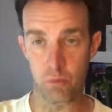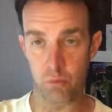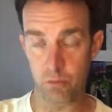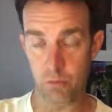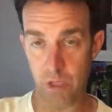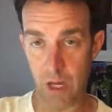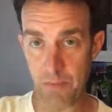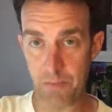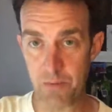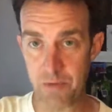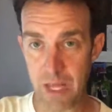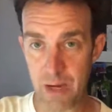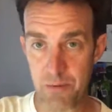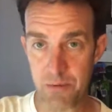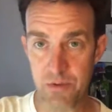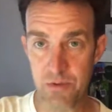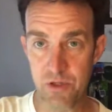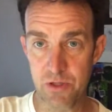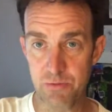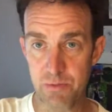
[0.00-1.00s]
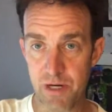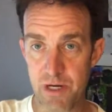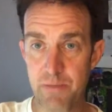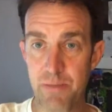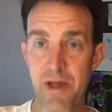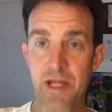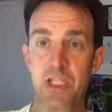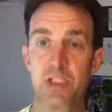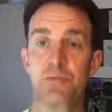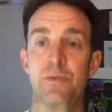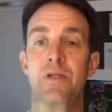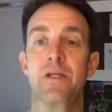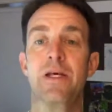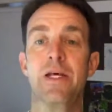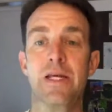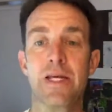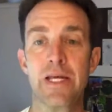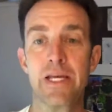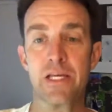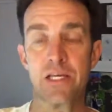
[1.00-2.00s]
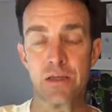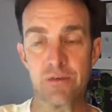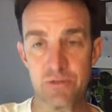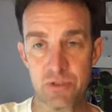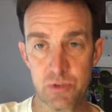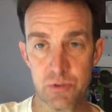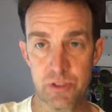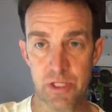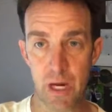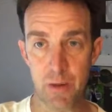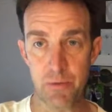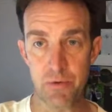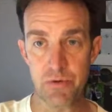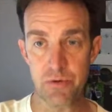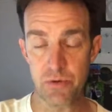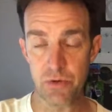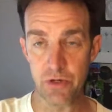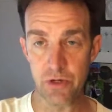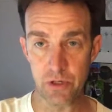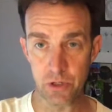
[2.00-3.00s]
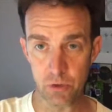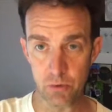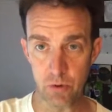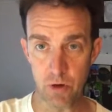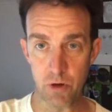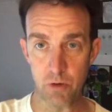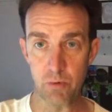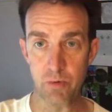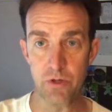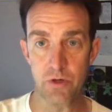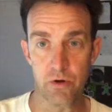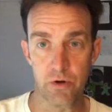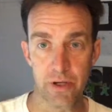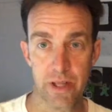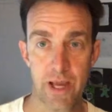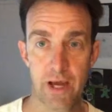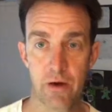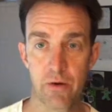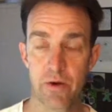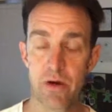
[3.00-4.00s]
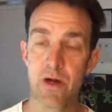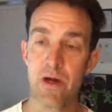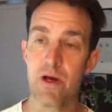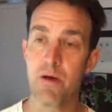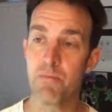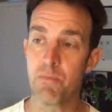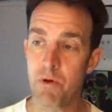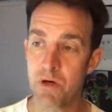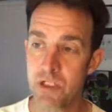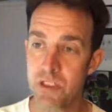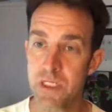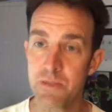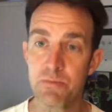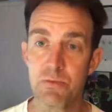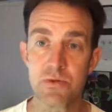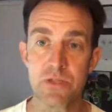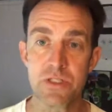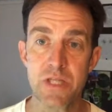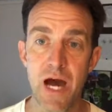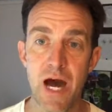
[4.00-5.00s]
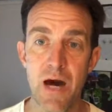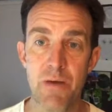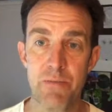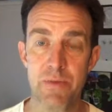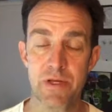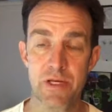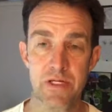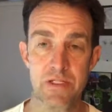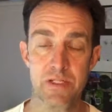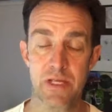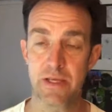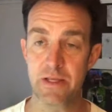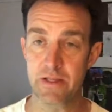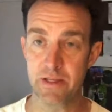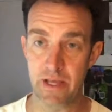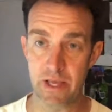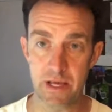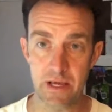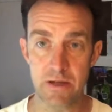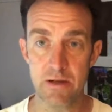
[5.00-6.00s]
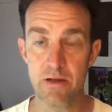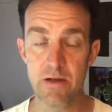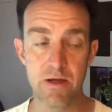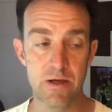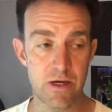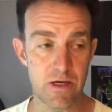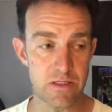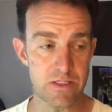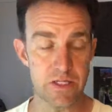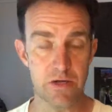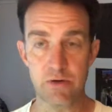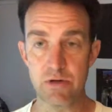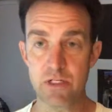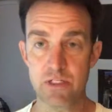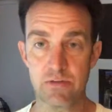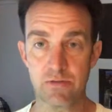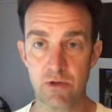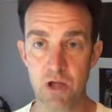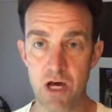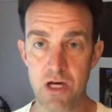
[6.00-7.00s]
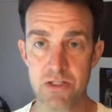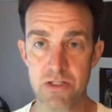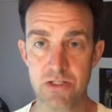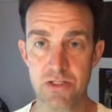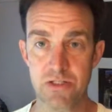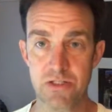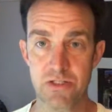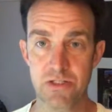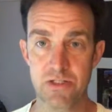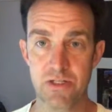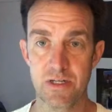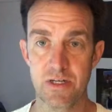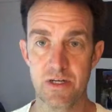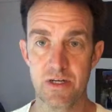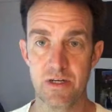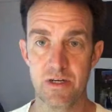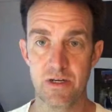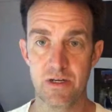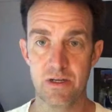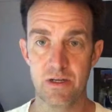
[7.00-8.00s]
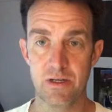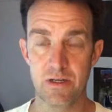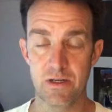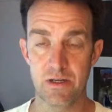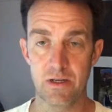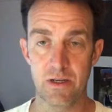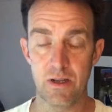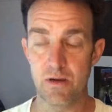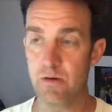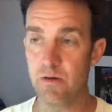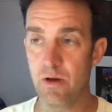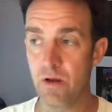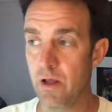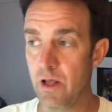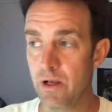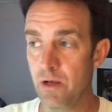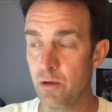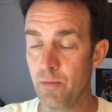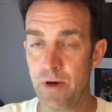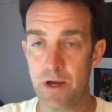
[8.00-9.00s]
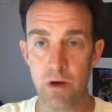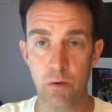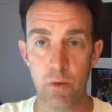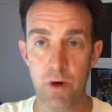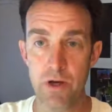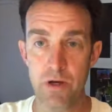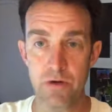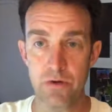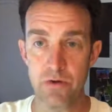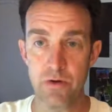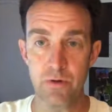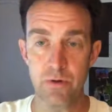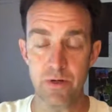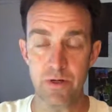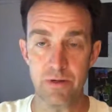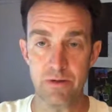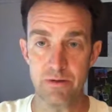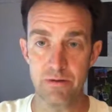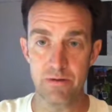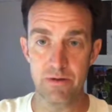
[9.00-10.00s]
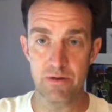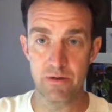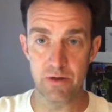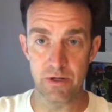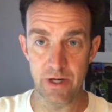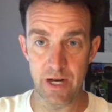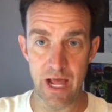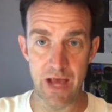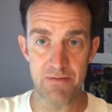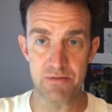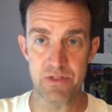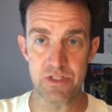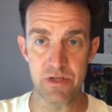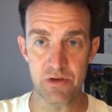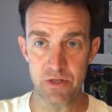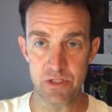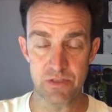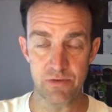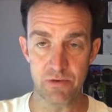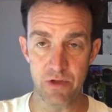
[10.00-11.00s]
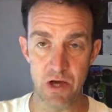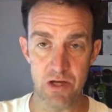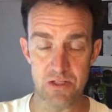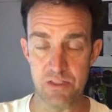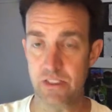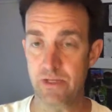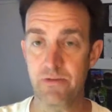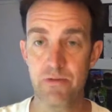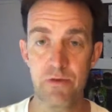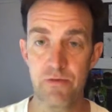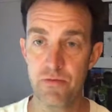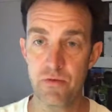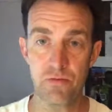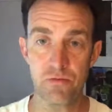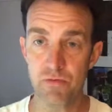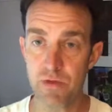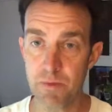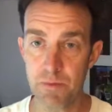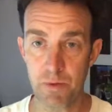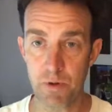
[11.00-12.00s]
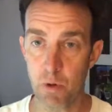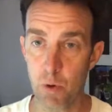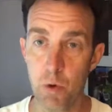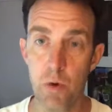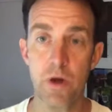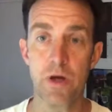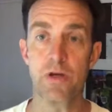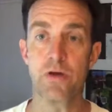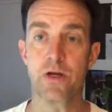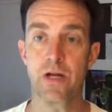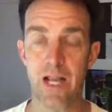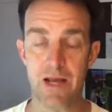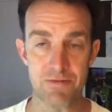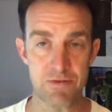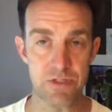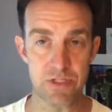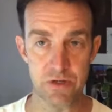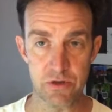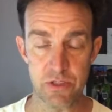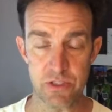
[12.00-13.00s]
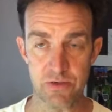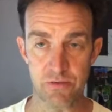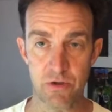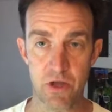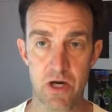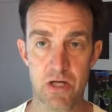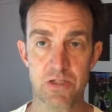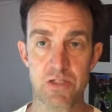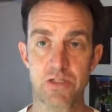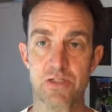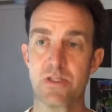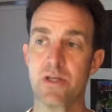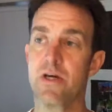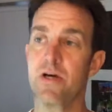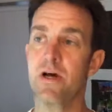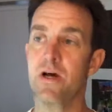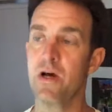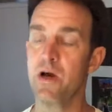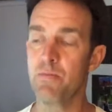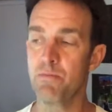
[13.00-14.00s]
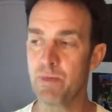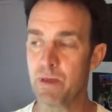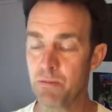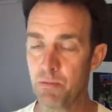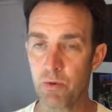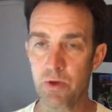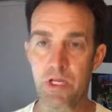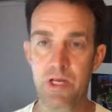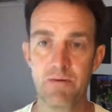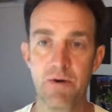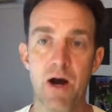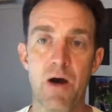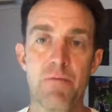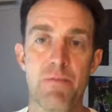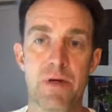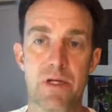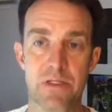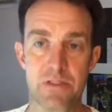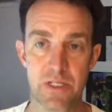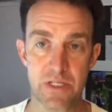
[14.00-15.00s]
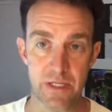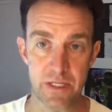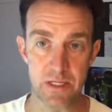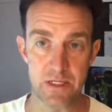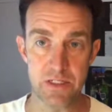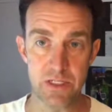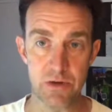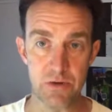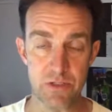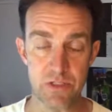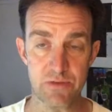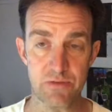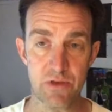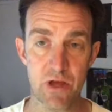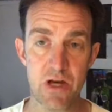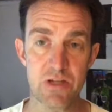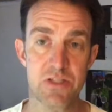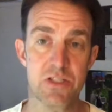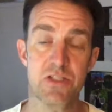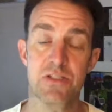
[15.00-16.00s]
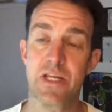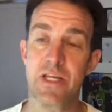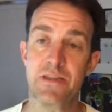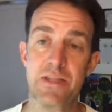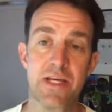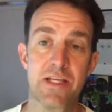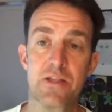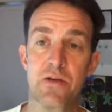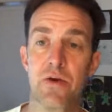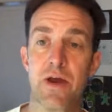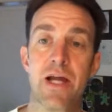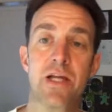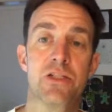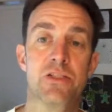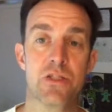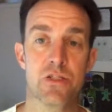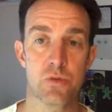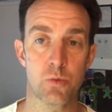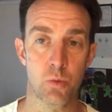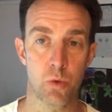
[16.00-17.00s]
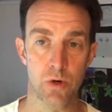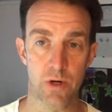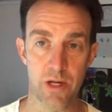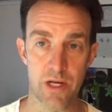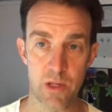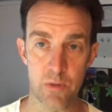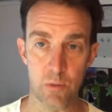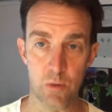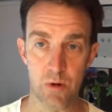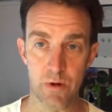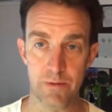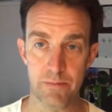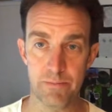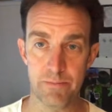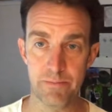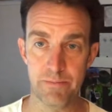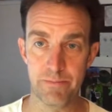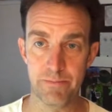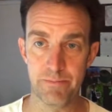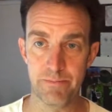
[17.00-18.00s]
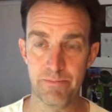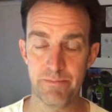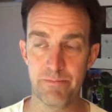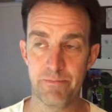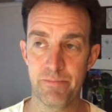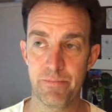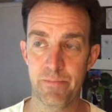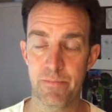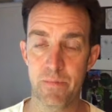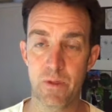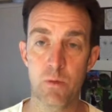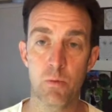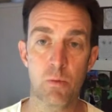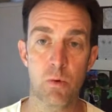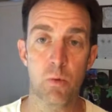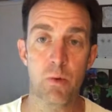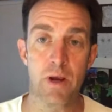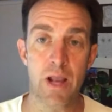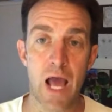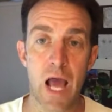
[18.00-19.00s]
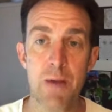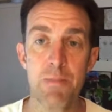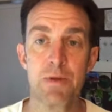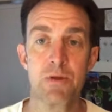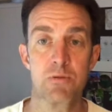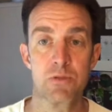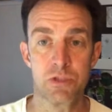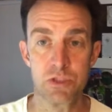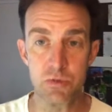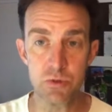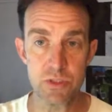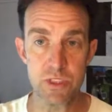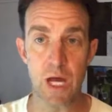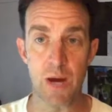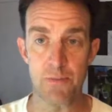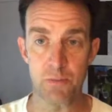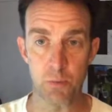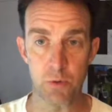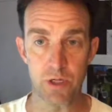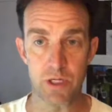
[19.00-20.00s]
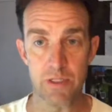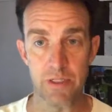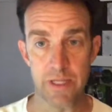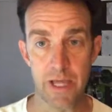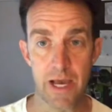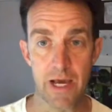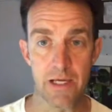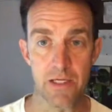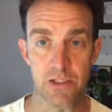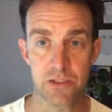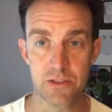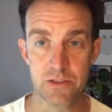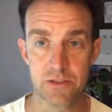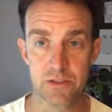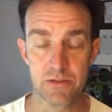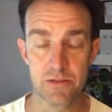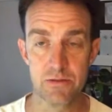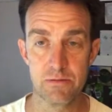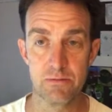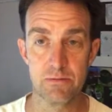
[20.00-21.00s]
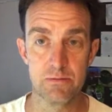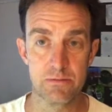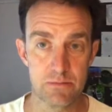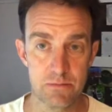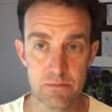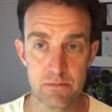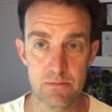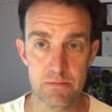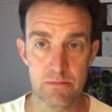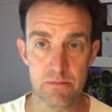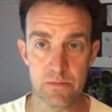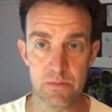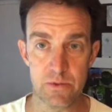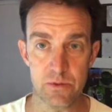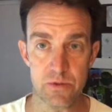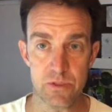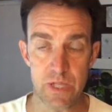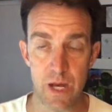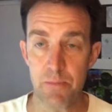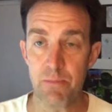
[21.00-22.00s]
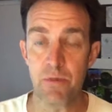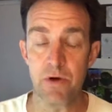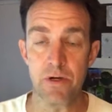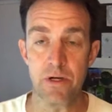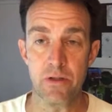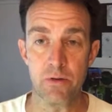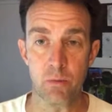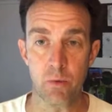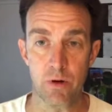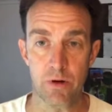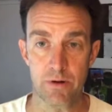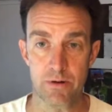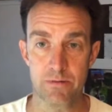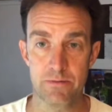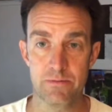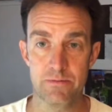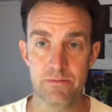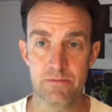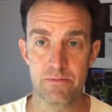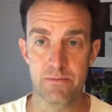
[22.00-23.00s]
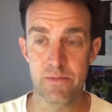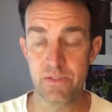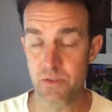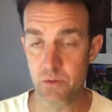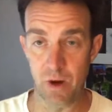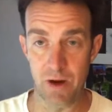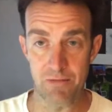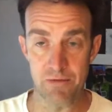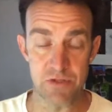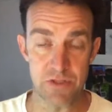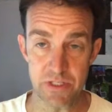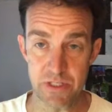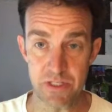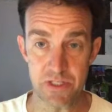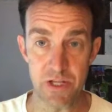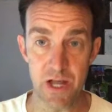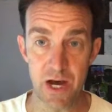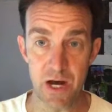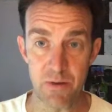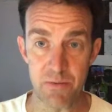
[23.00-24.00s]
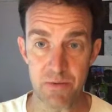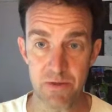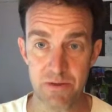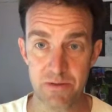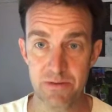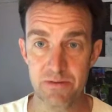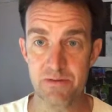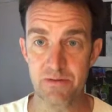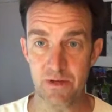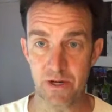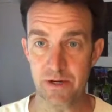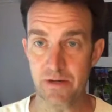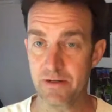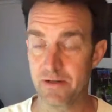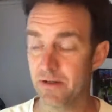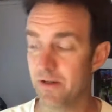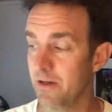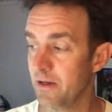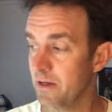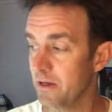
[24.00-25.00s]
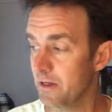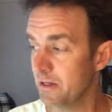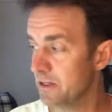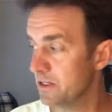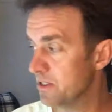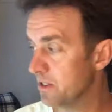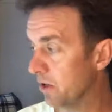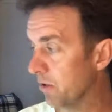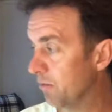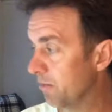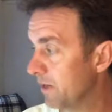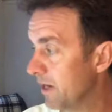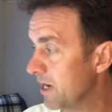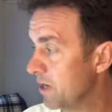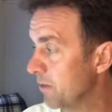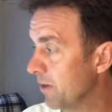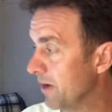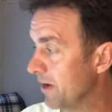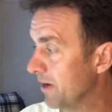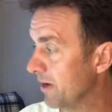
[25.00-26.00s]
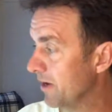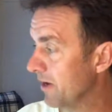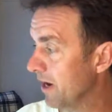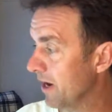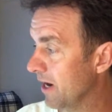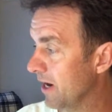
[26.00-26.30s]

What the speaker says: Couple that with good money management, it gives you the opportunity to grow your account. Most people stop because they hit a series of losses. And no matter what you're doing, you're going to have a series of losses. Even if you flip a coin, you're going to have a series of losses. People give up because they get a series of losses and they think their edge doesn't work anymore. Well, what happened was you stopped working the edge. You stopped putting in the work. So obviously it stopped, right? So anyway,